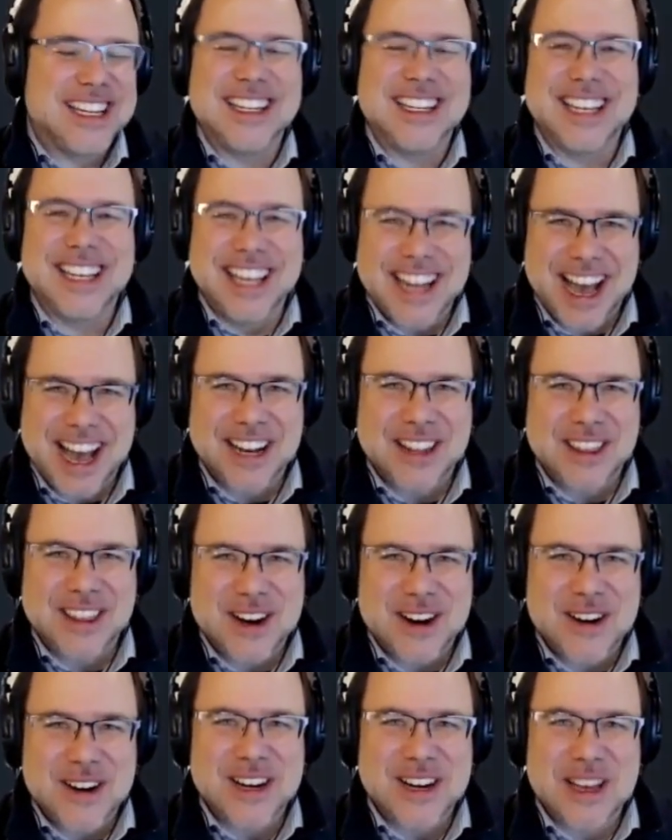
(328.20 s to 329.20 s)
to get out of
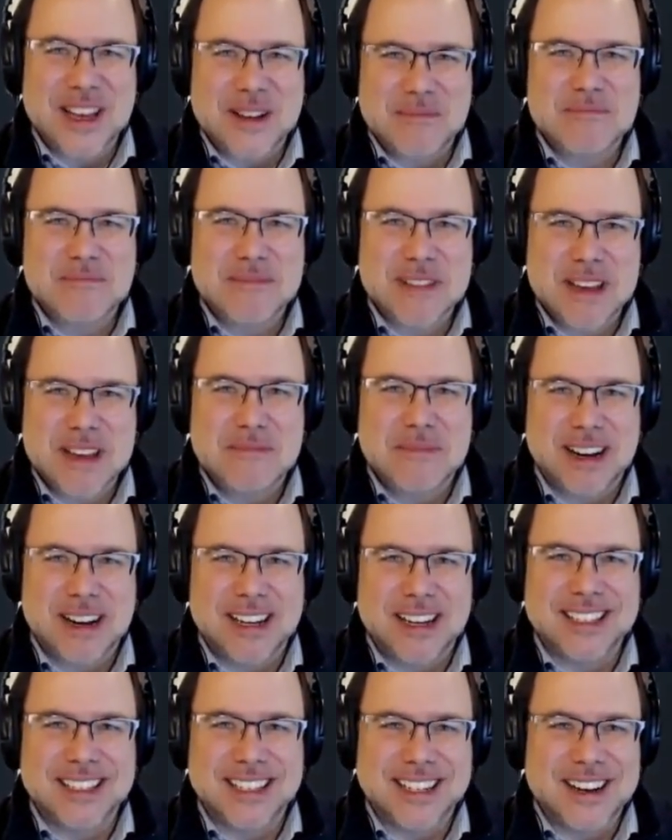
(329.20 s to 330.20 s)
there and get
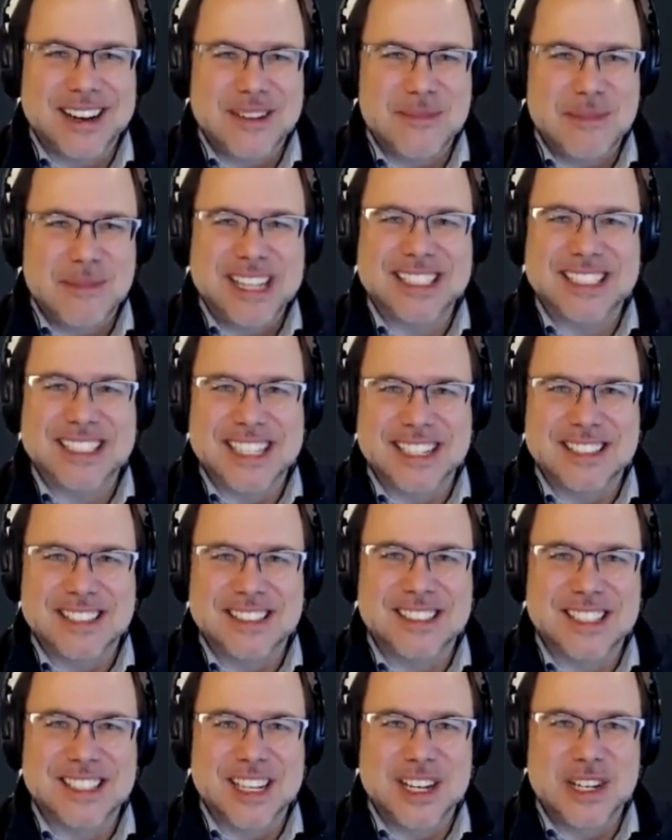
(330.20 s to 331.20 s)
my my
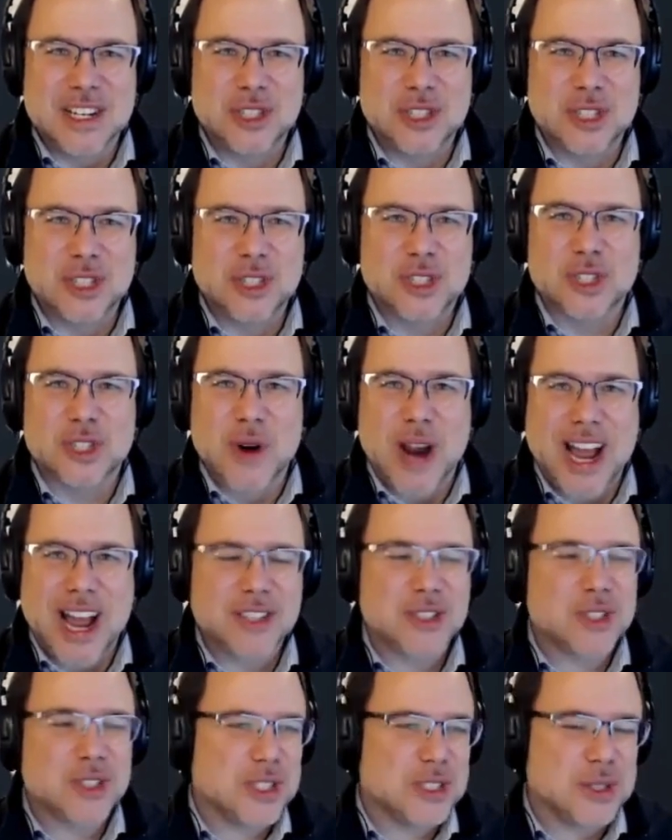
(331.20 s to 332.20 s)
sales itch
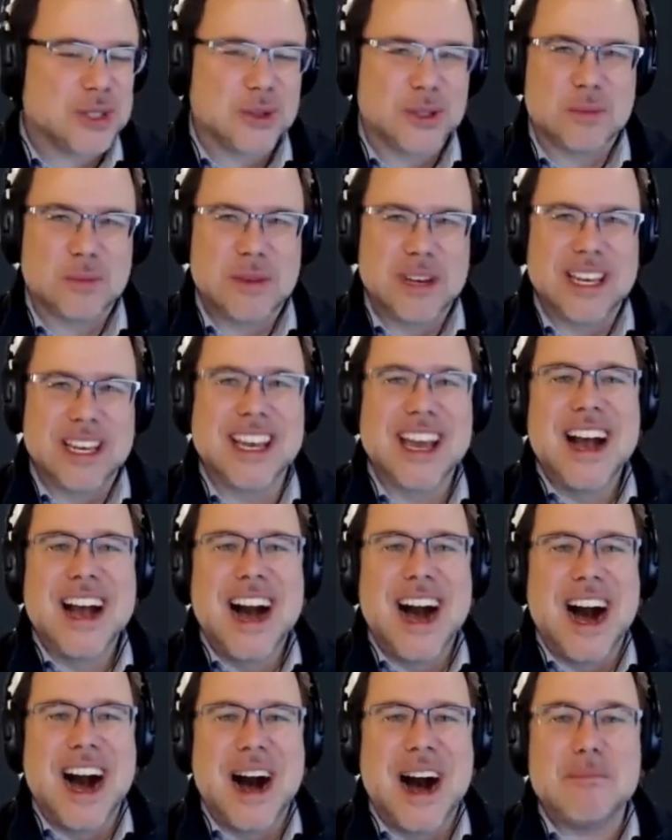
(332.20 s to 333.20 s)
scratched, so to speak.
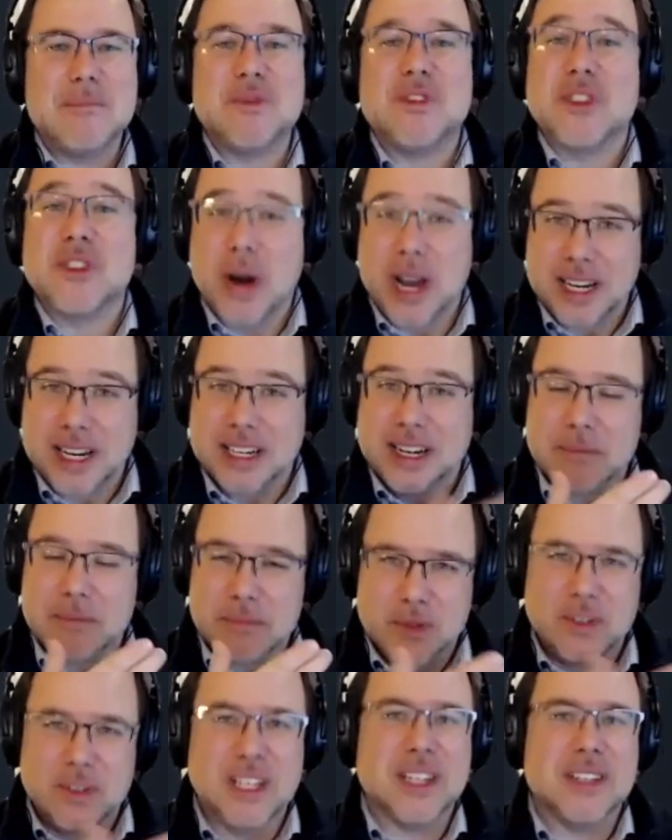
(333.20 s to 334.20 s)
So I ended up
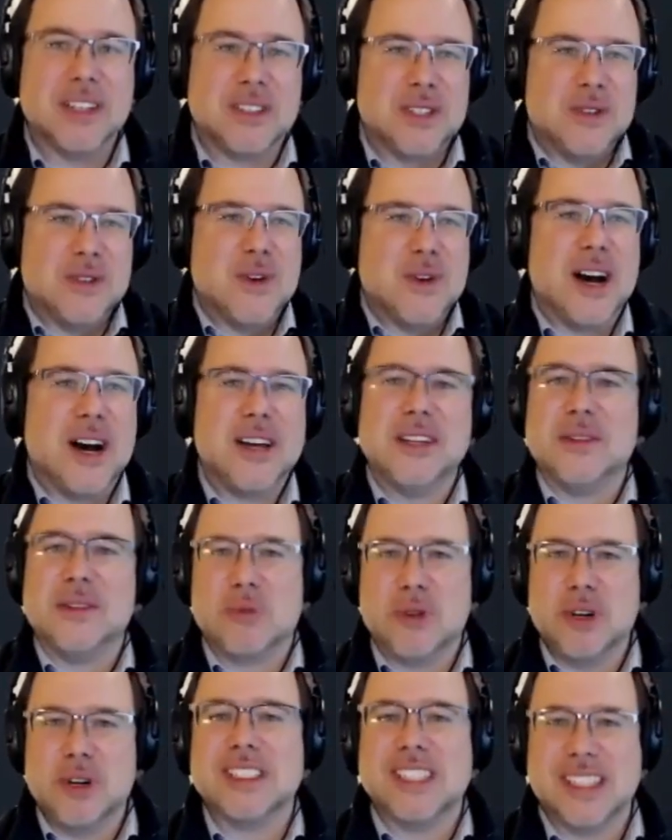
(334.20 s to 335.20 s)
moving into
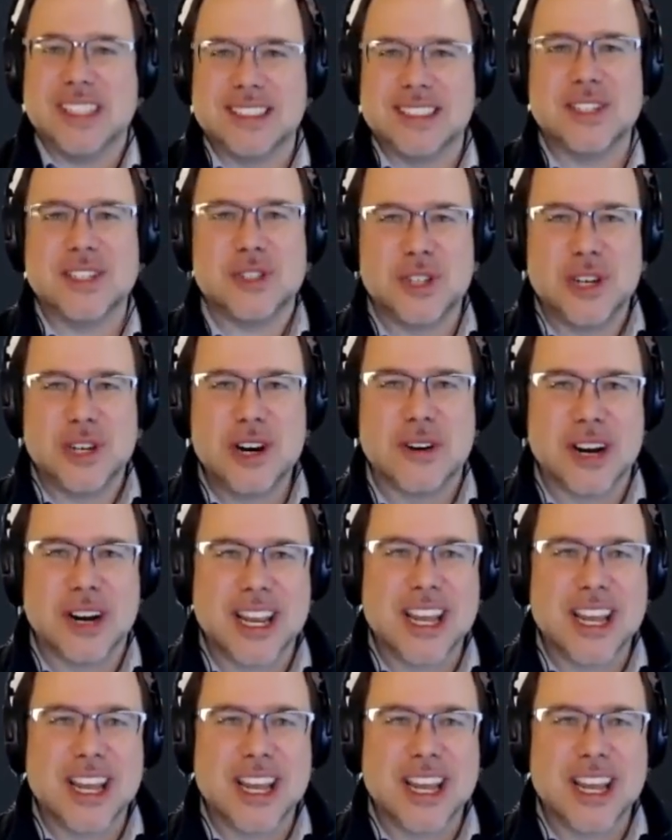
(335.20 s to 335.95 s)
pre-sales engineering